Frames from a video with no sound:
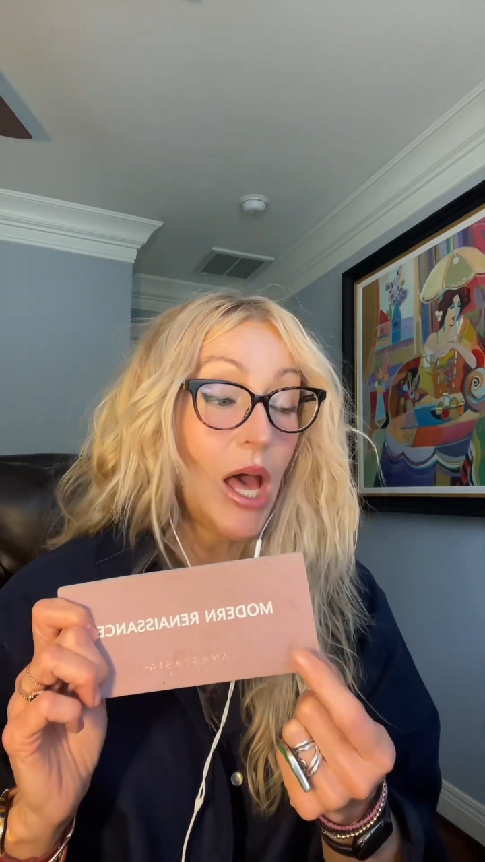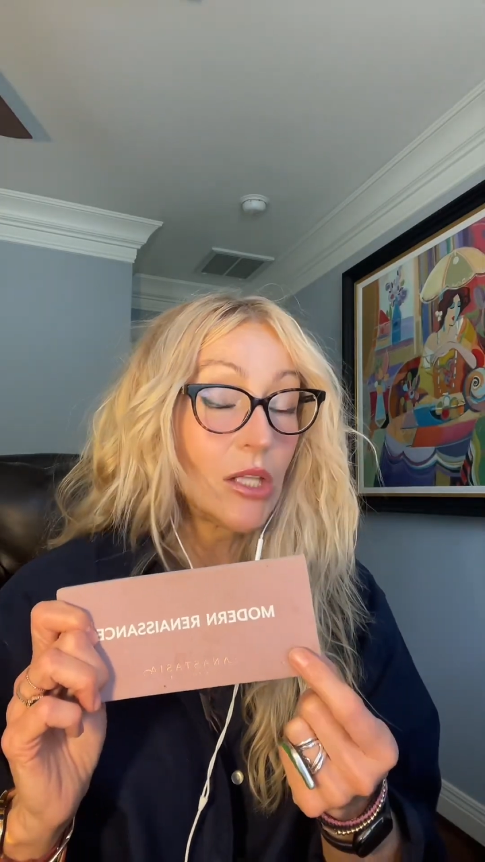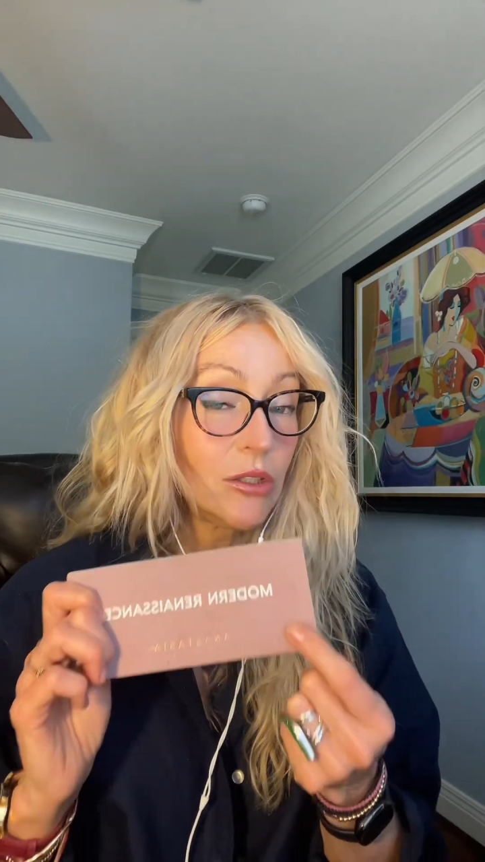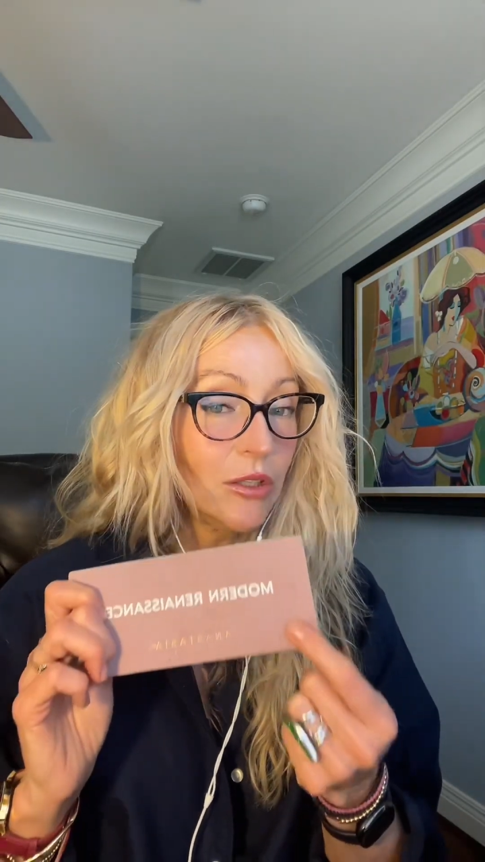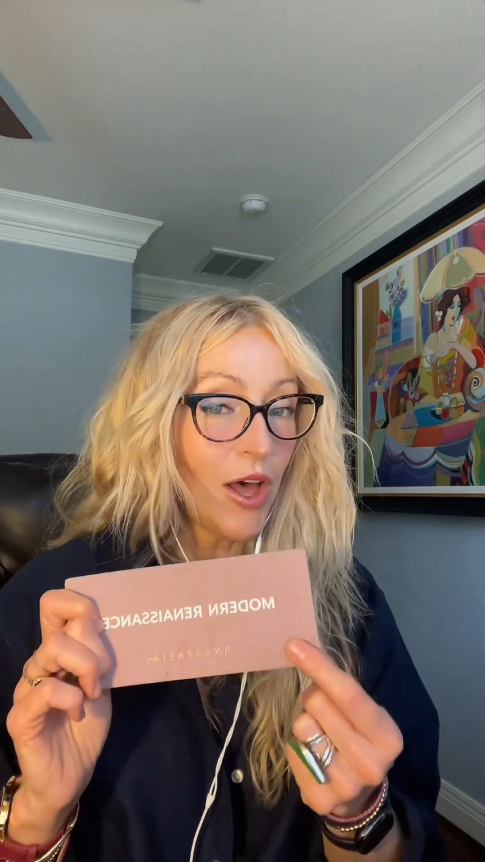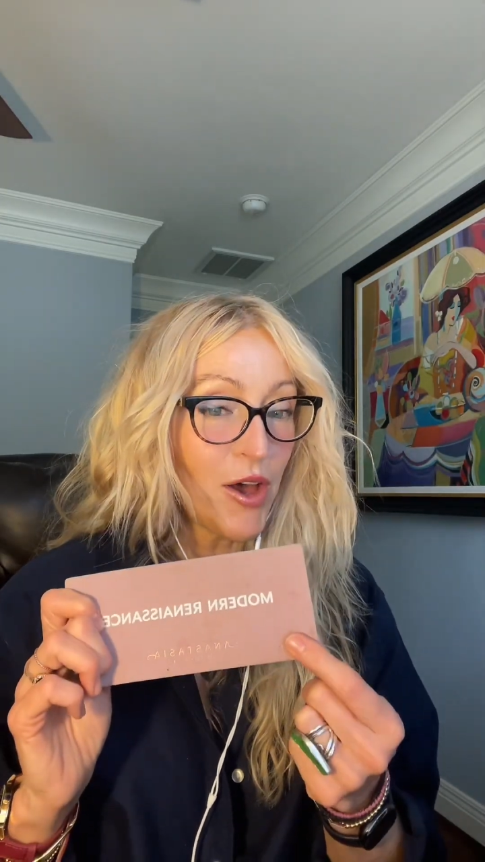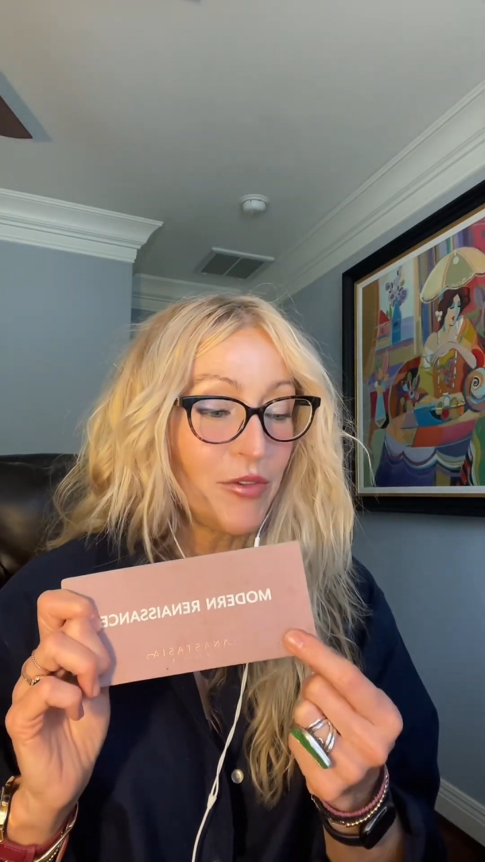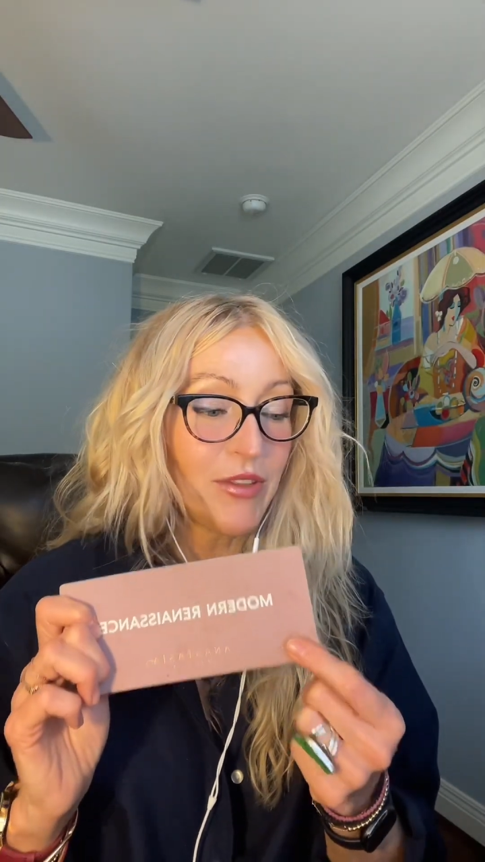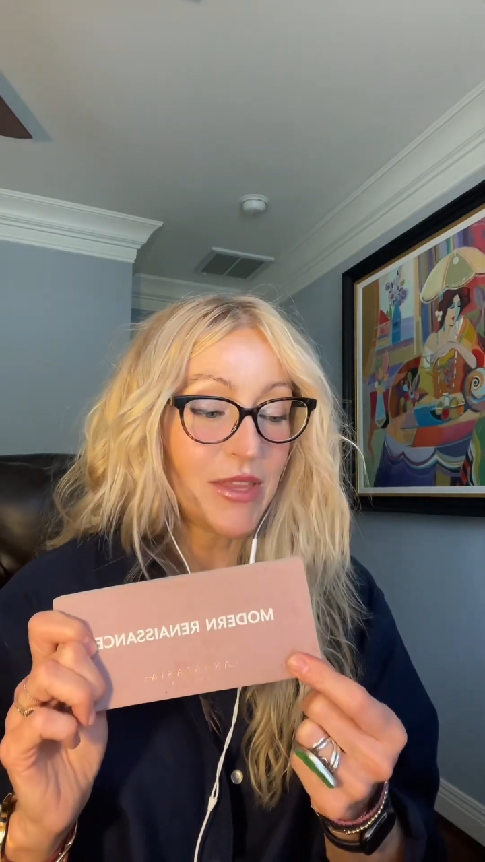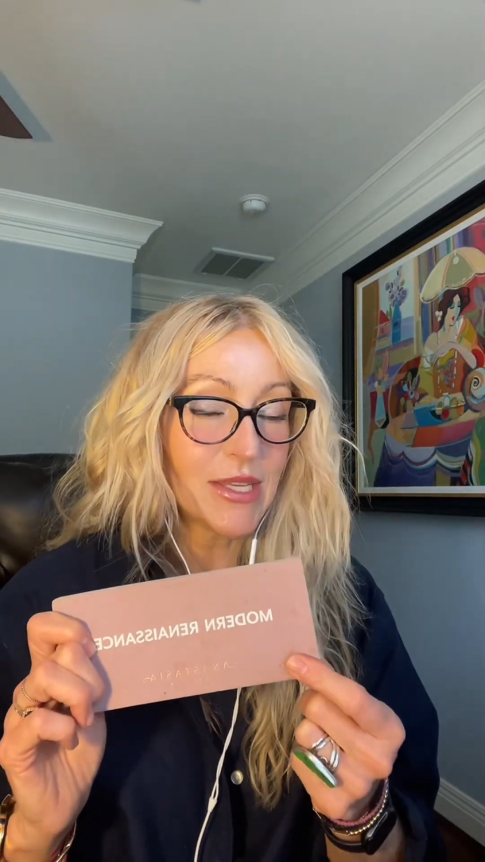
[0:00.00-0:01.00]
love
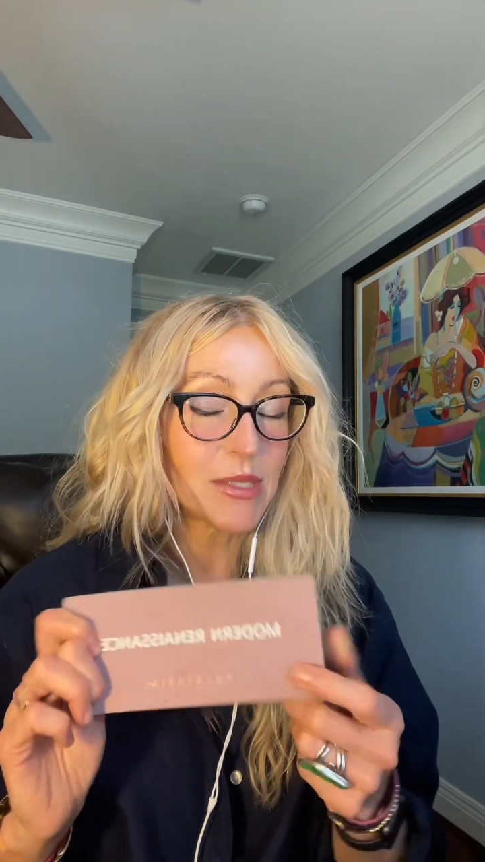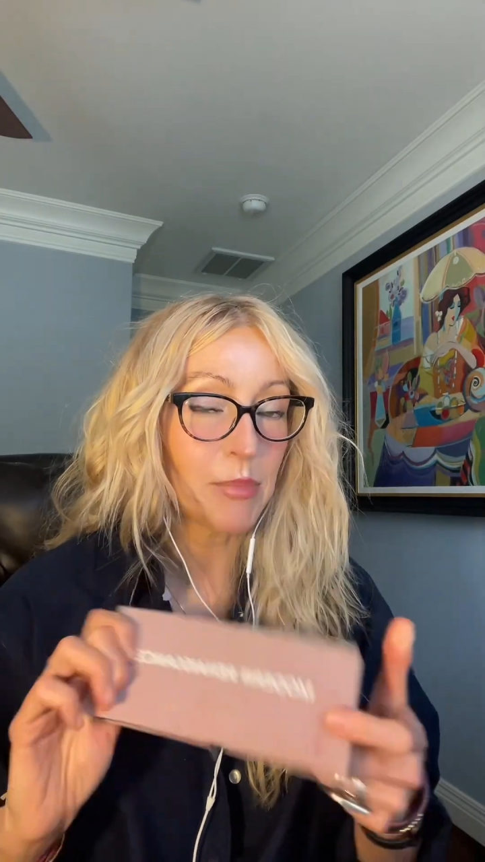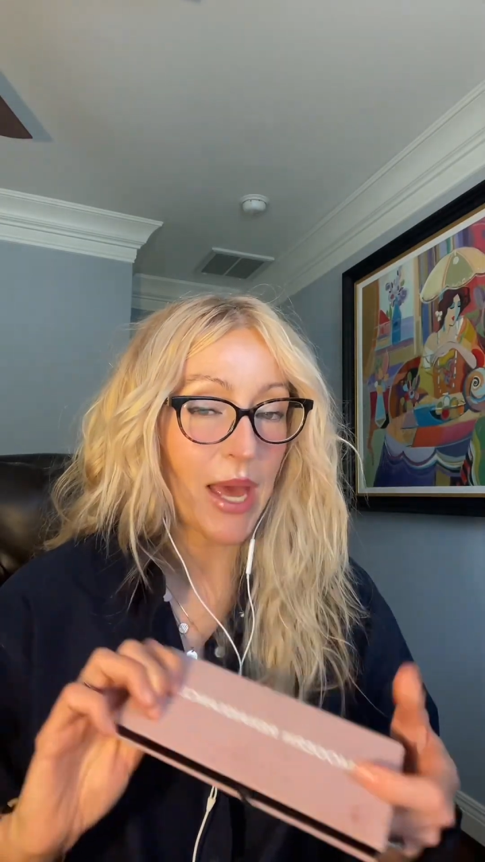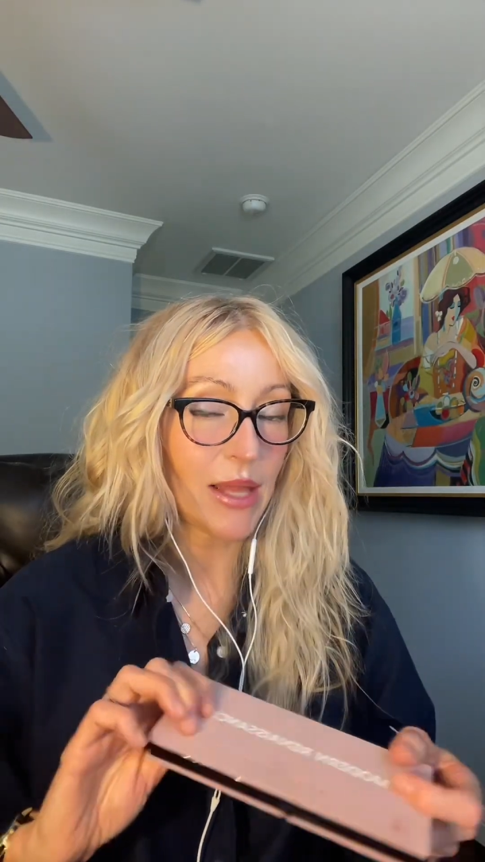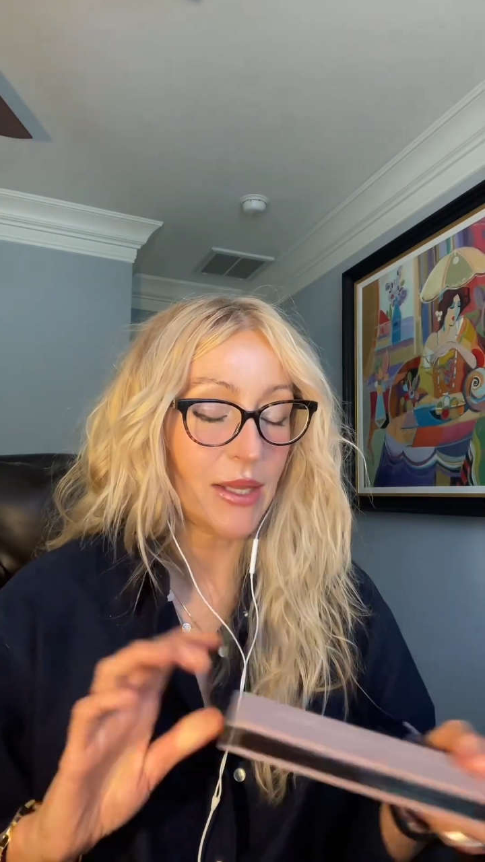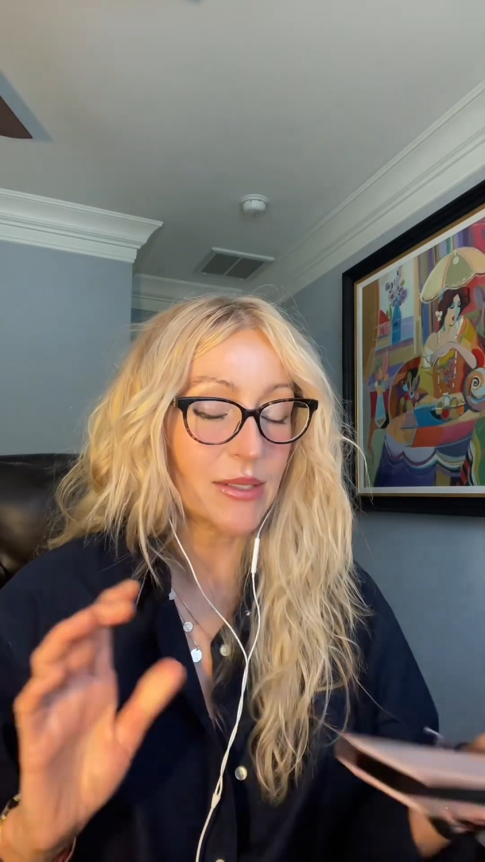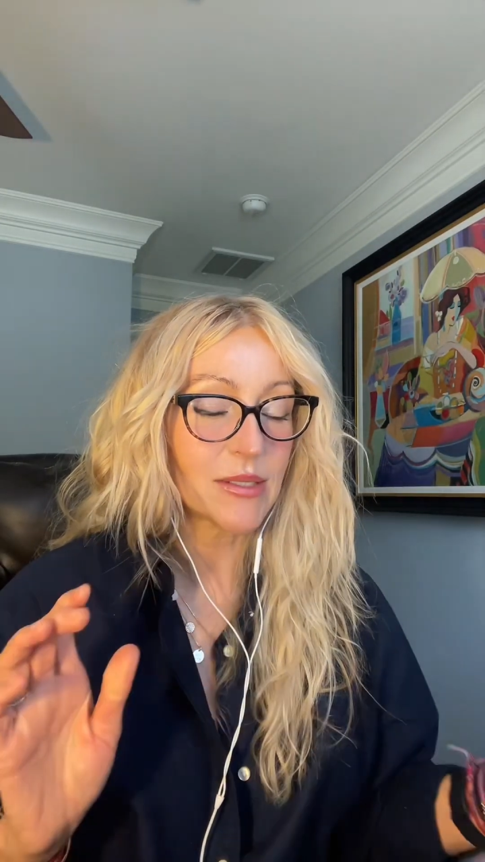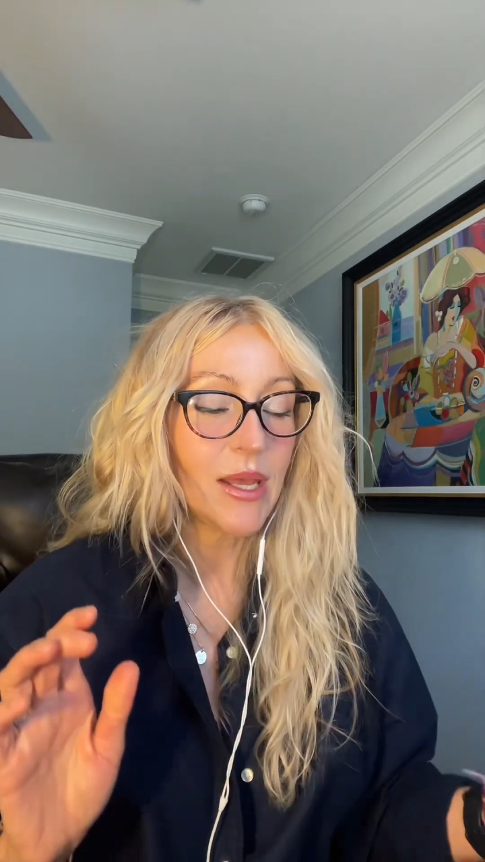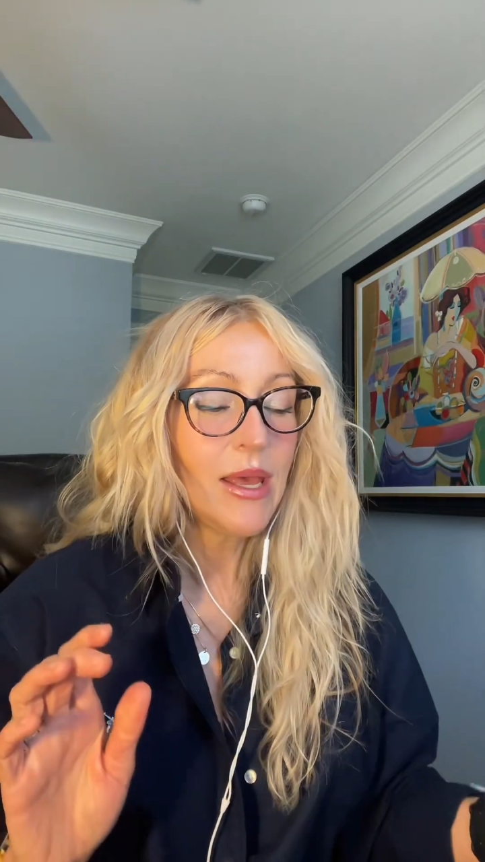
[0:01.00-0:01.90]
this palette.